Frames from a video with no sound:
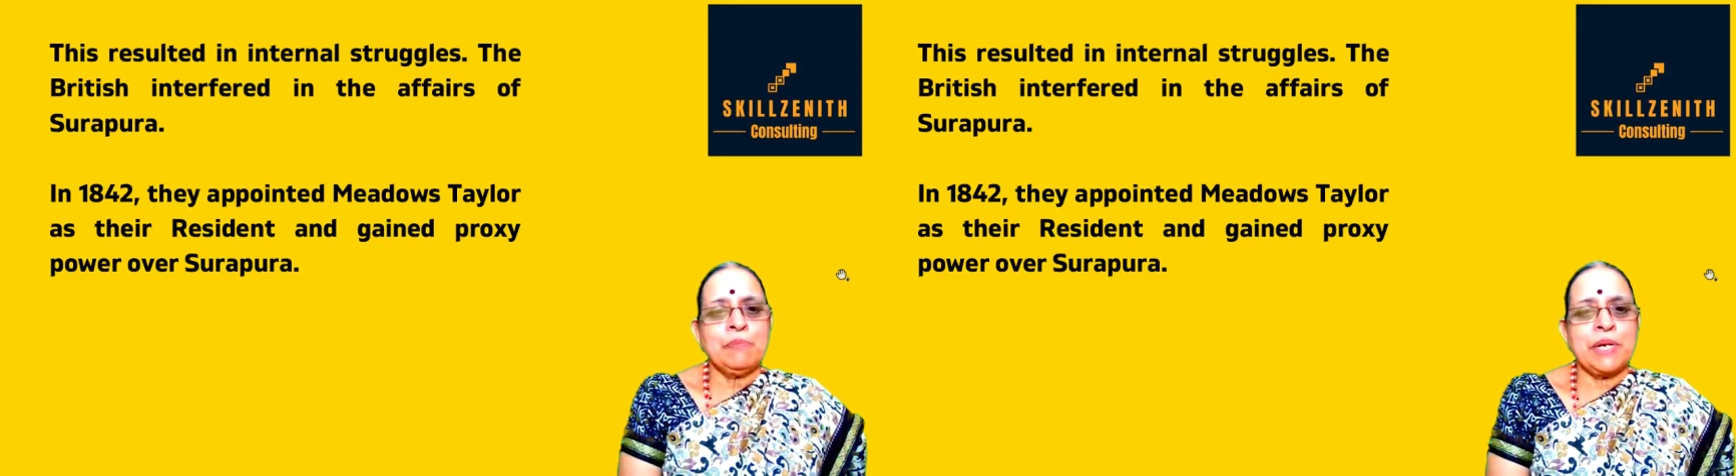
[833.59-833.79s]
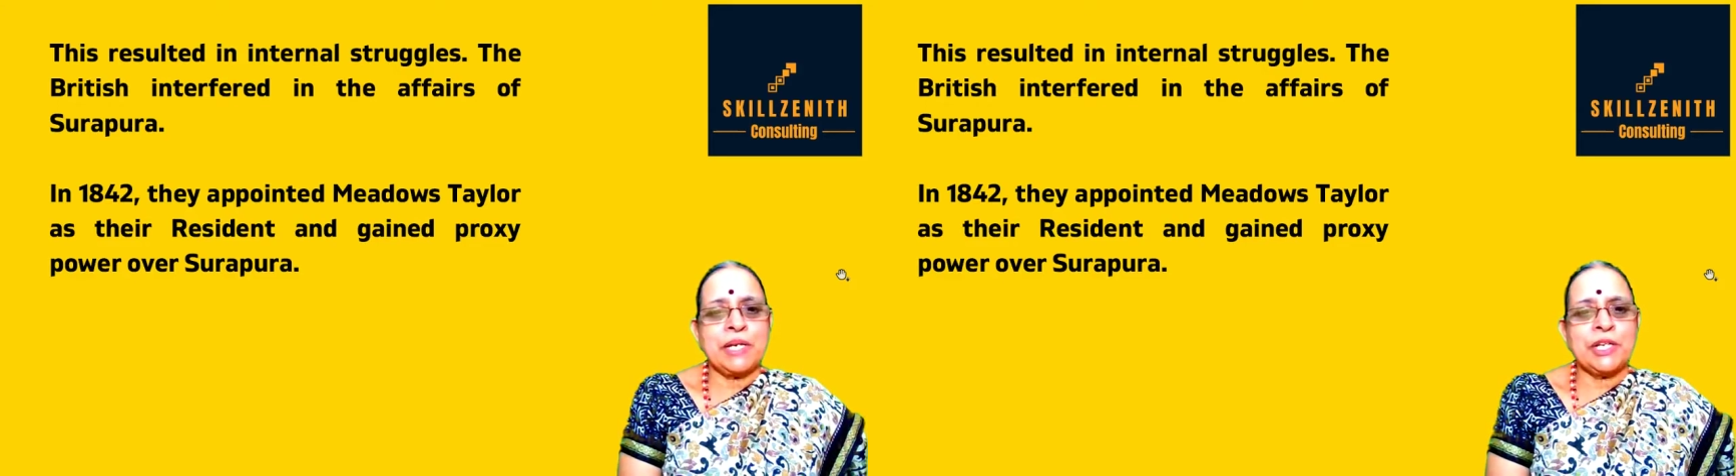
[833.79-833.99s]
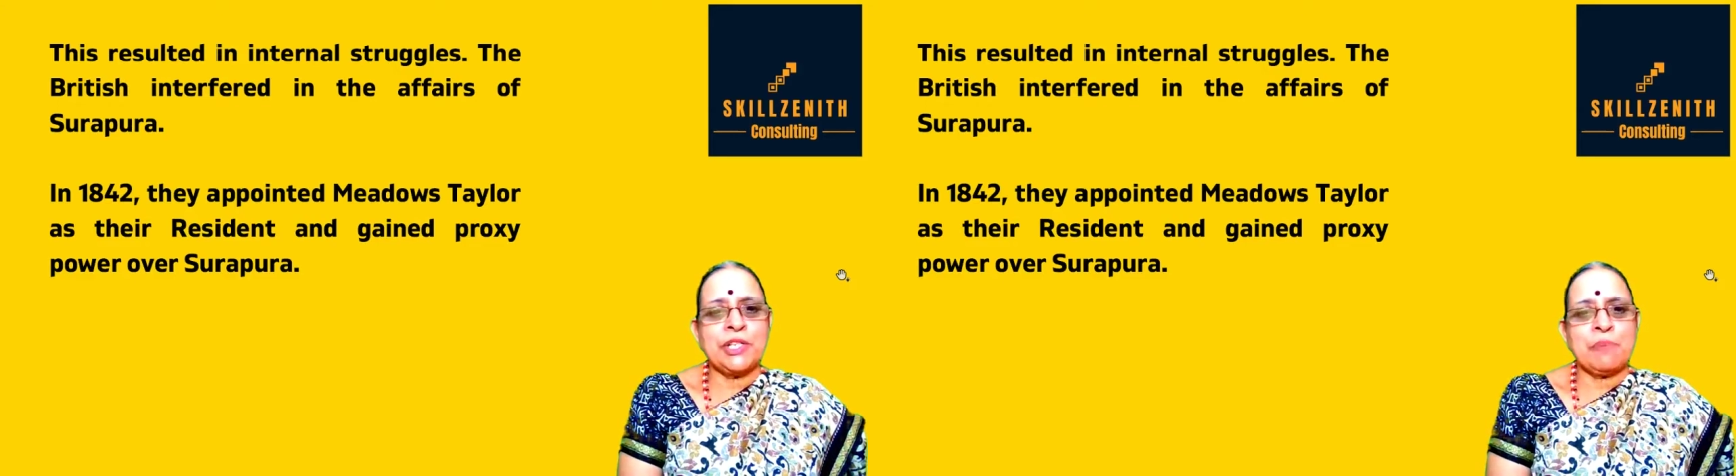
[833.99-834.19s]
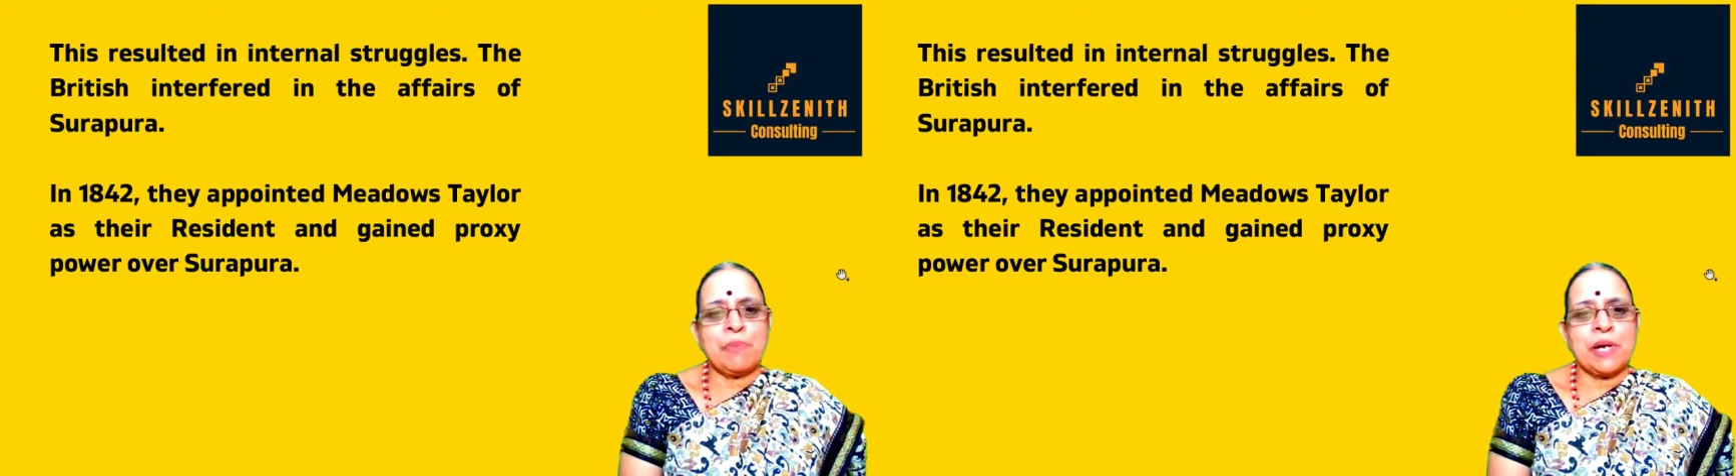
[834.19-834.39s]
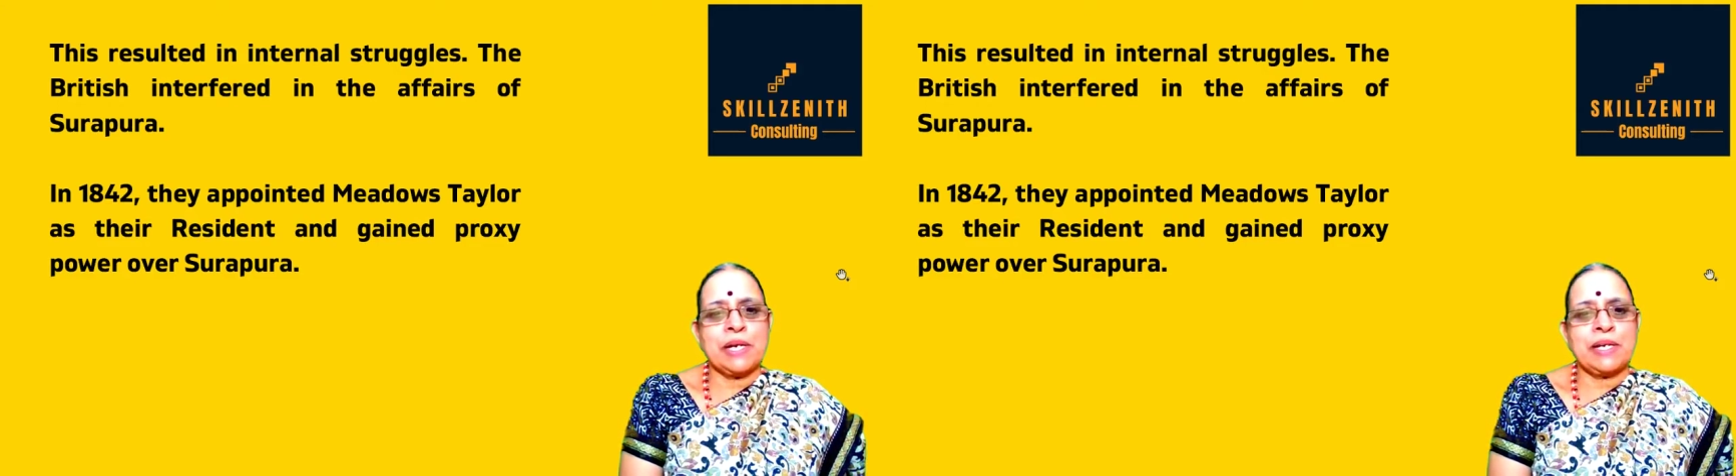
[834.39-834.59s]
British
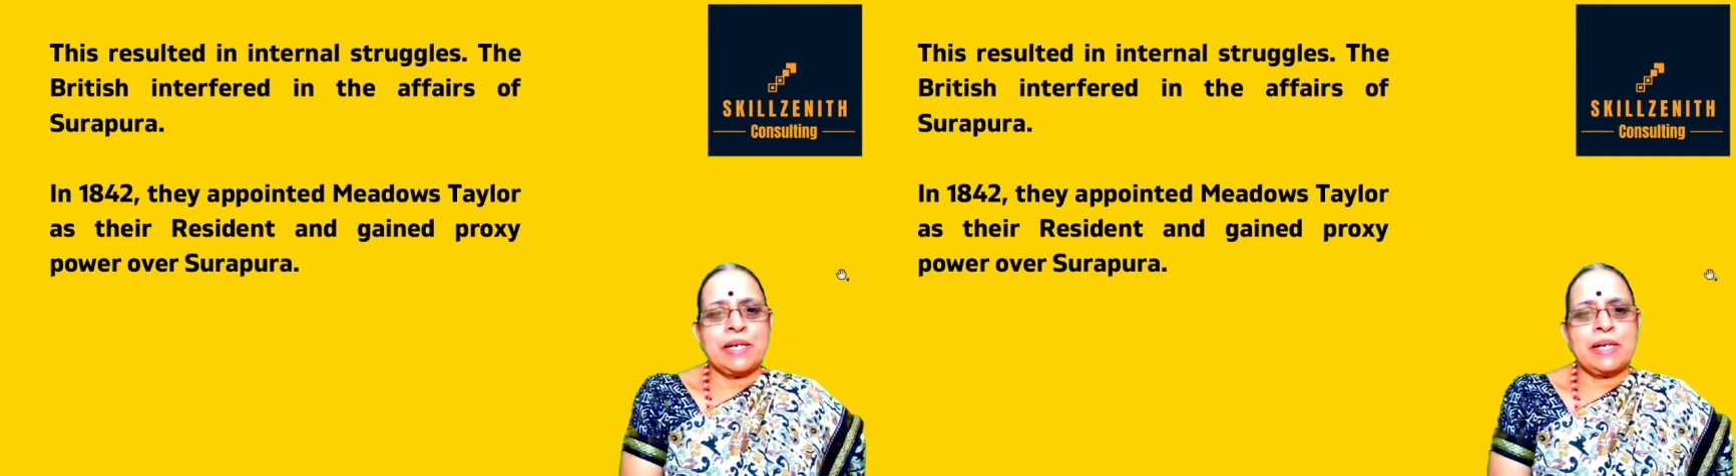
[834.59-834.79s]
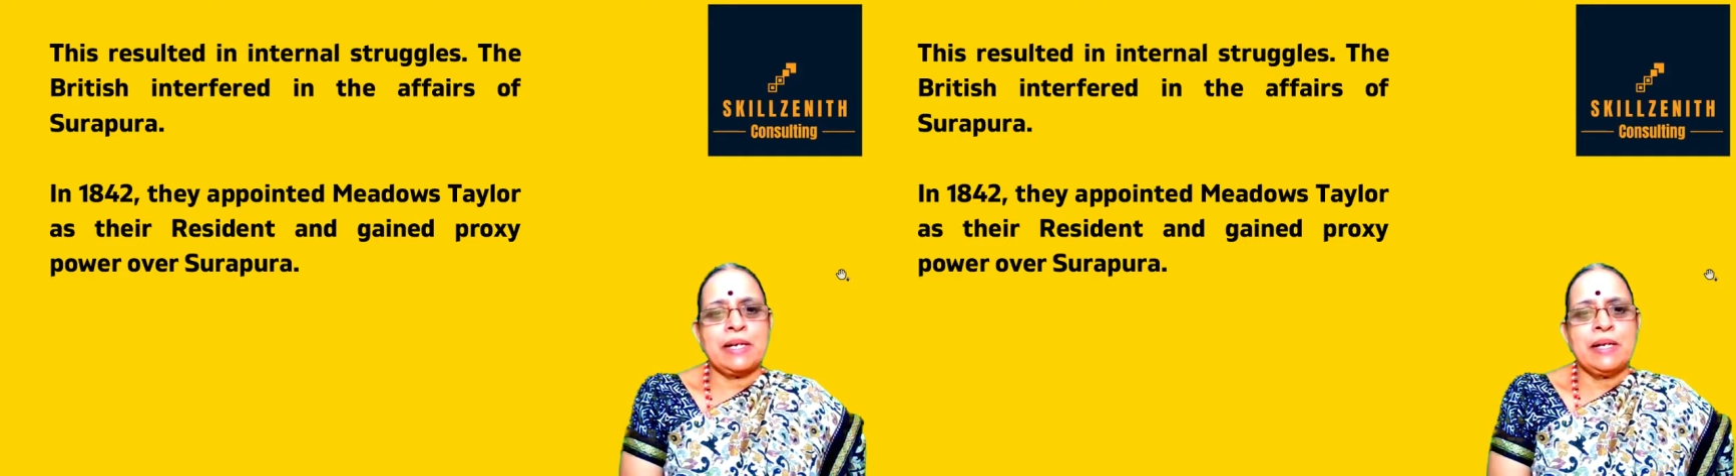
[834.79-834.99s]
appointed